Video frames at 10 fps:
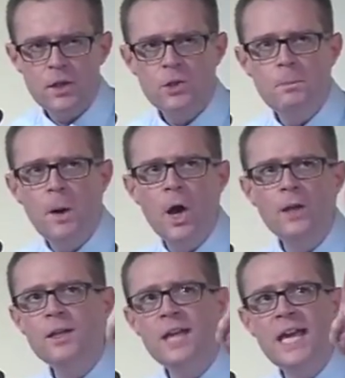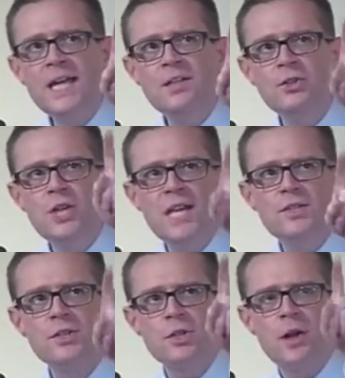to bow the knee to
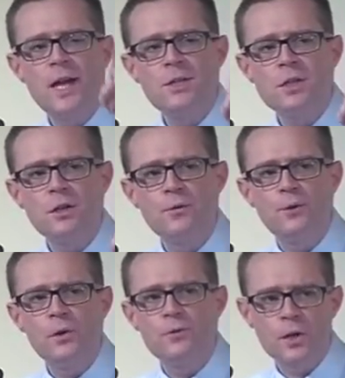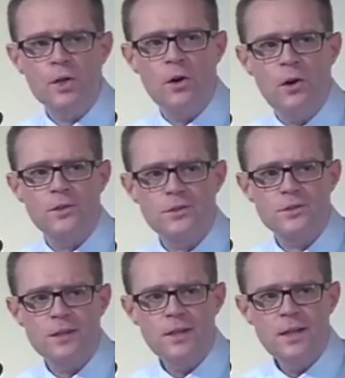Jesus Christ at the foot of the cross,